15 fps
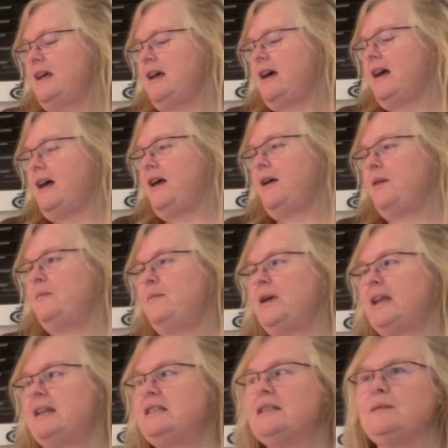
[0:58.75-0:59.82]
but
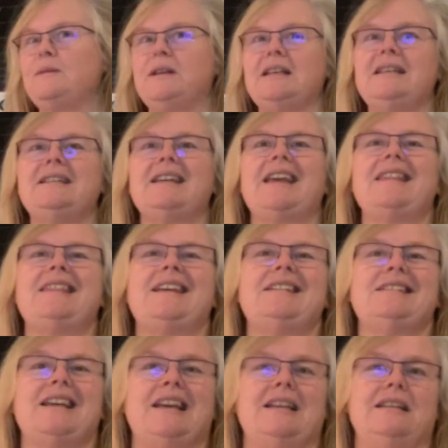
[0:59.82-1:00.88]
I just wanted to get that
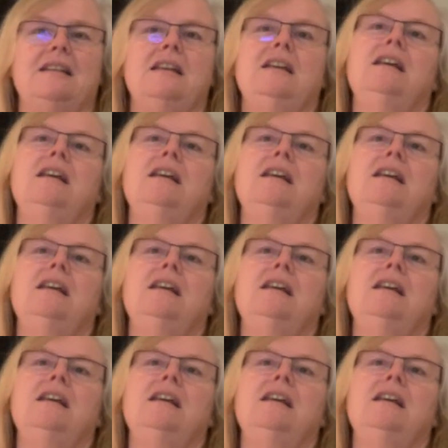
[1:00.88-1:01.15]
done